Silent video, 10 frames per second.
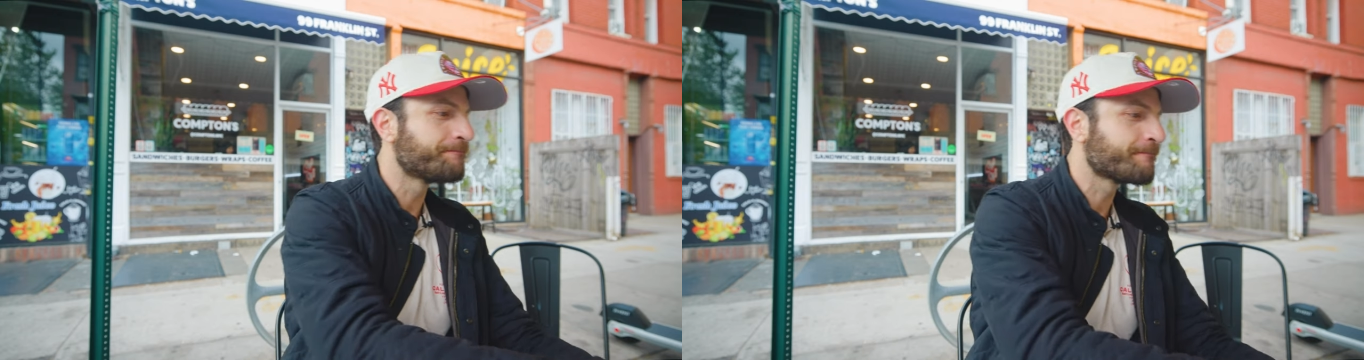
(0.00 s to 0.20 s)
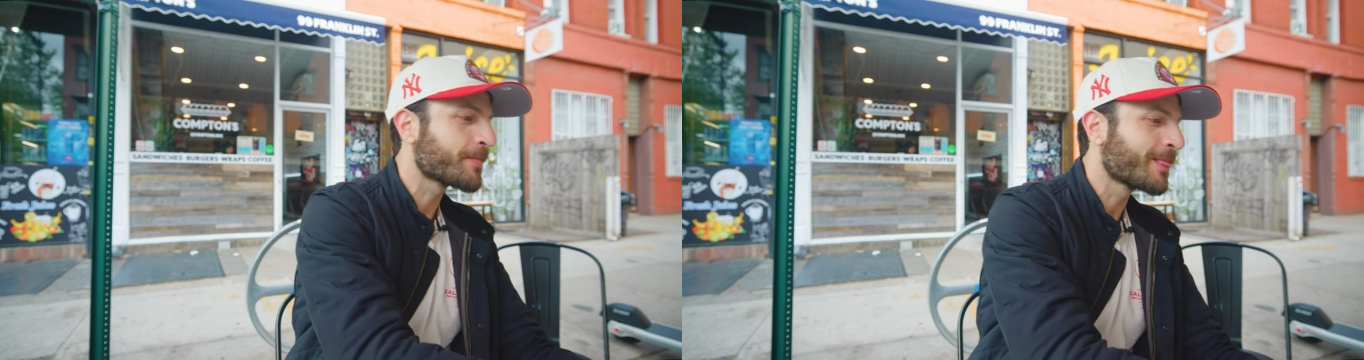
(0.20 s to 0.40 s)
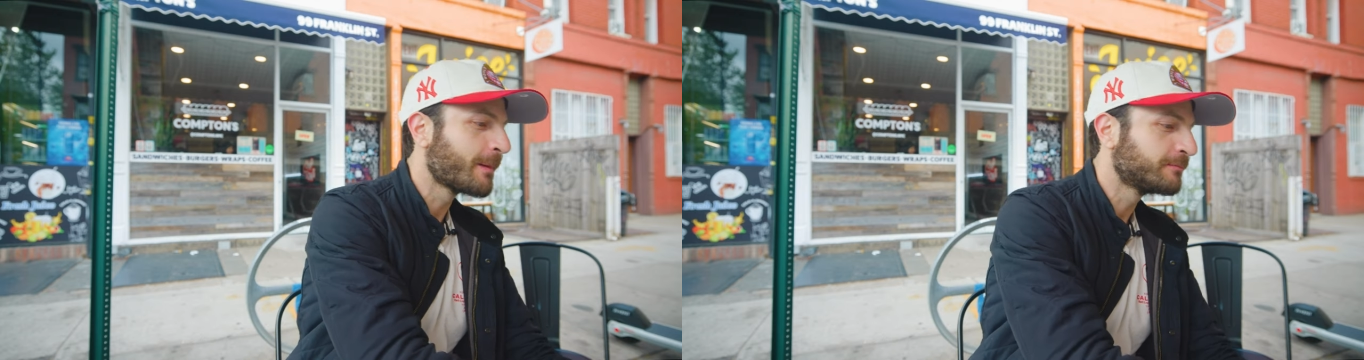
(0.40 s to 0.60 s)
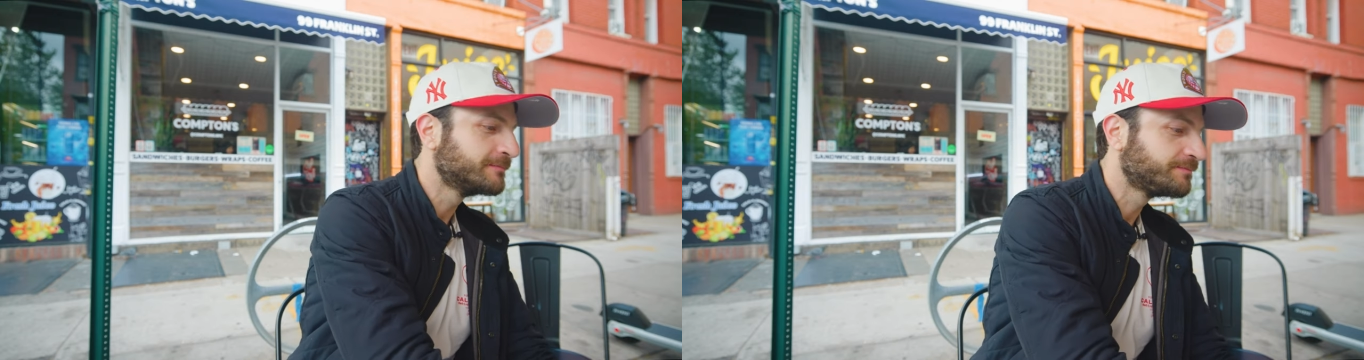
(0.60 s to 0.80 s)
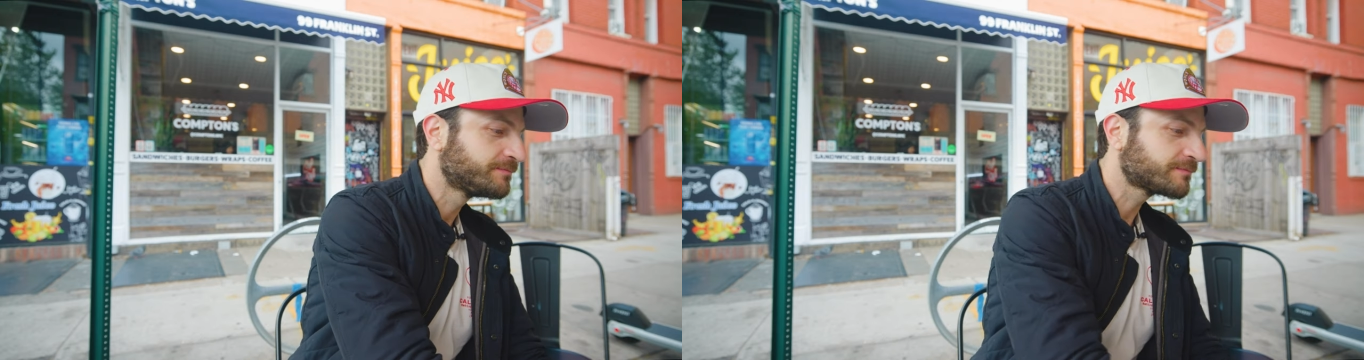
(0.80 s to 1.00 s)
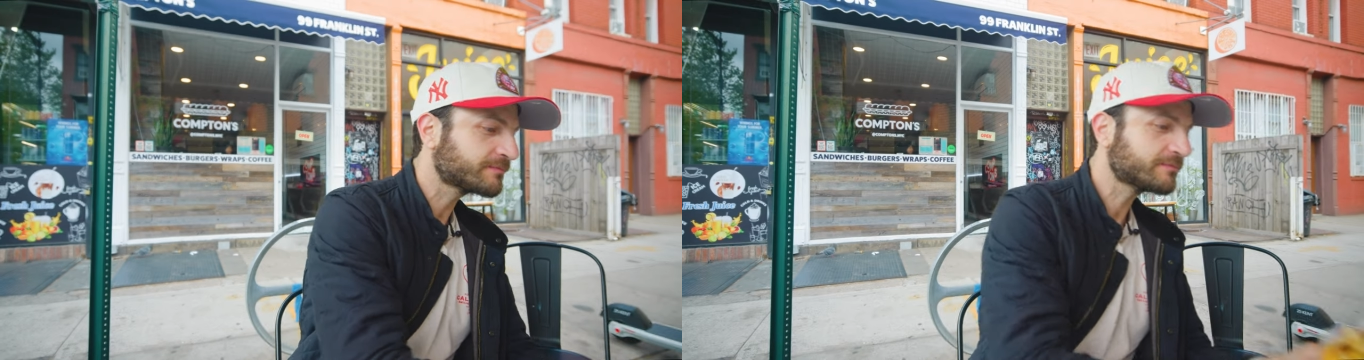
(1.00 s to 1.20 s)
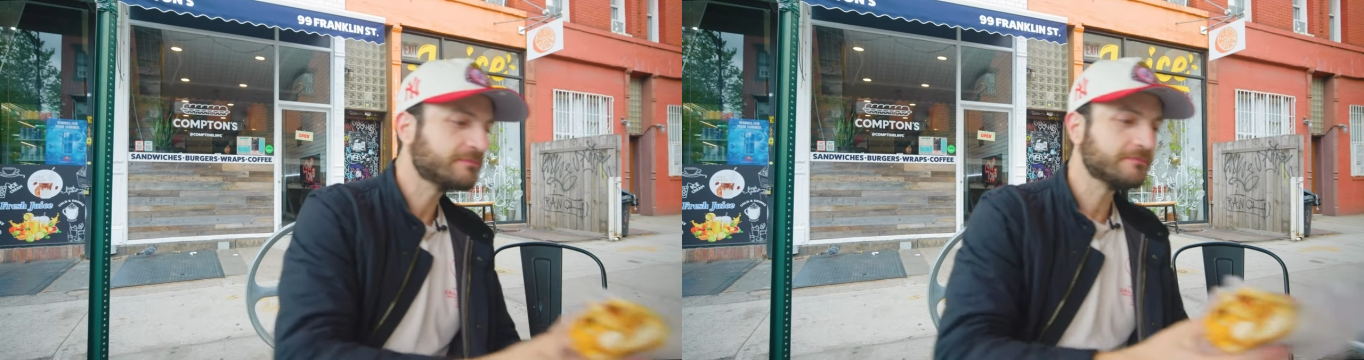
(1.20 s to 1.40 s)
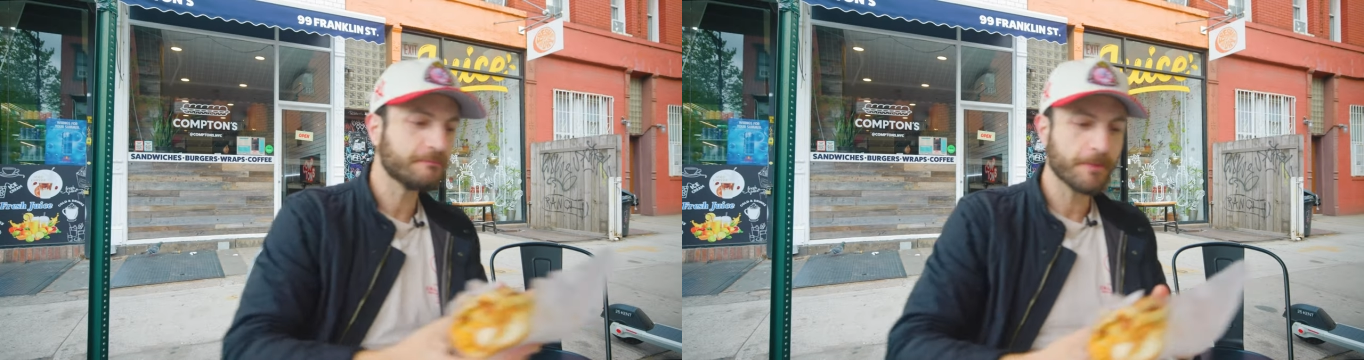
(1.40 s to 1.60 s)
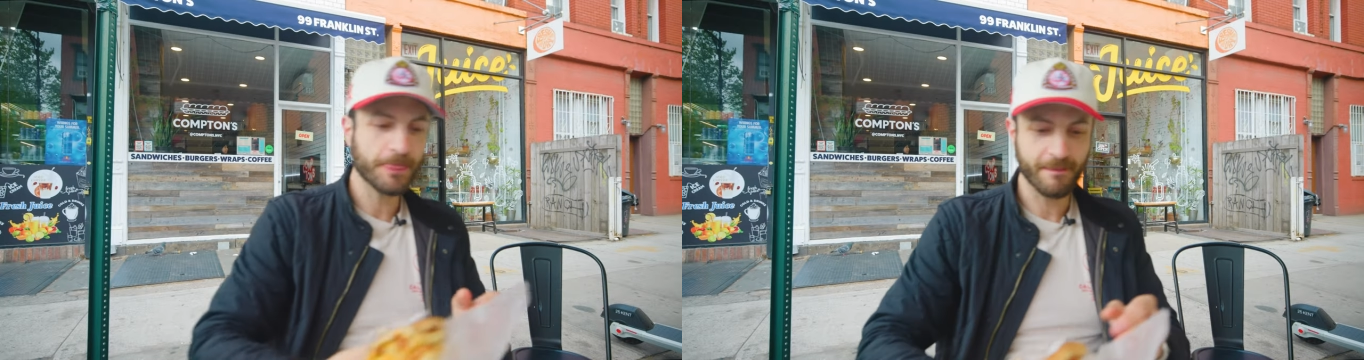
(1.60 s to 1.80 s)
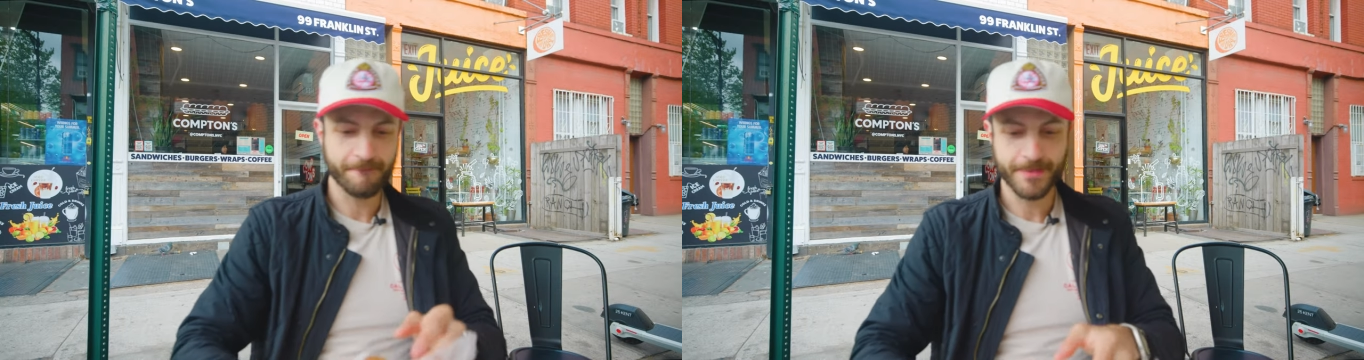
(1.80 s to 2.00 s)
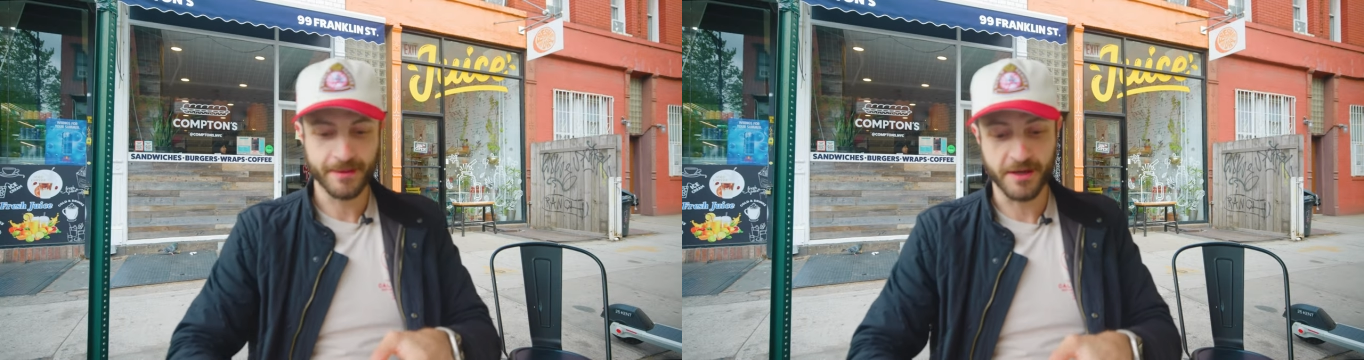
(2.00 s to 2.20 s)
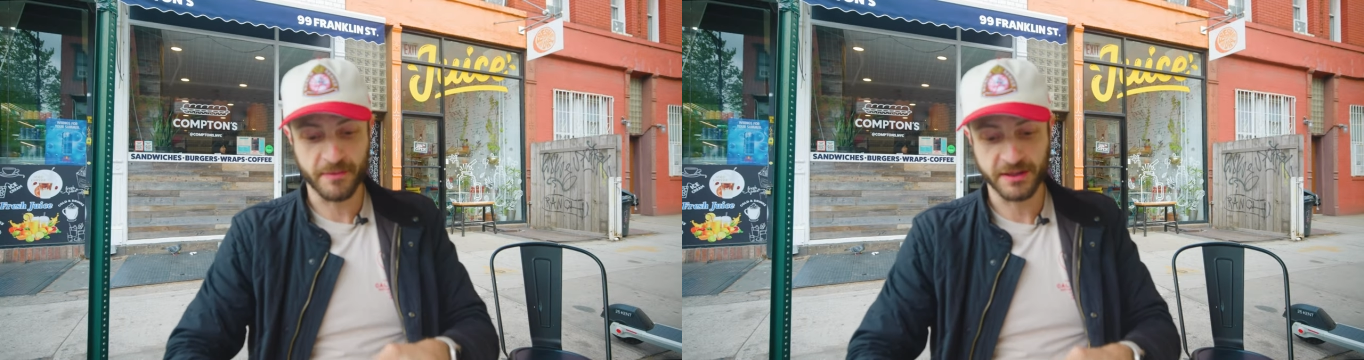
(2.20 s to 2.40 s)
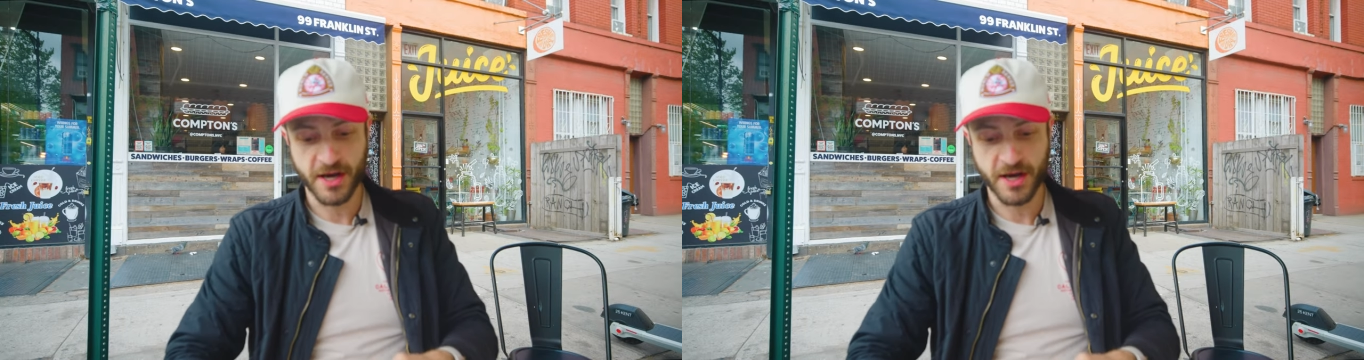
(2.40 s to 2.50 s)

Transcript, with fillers: I, you ordered it. I don't know. Oh my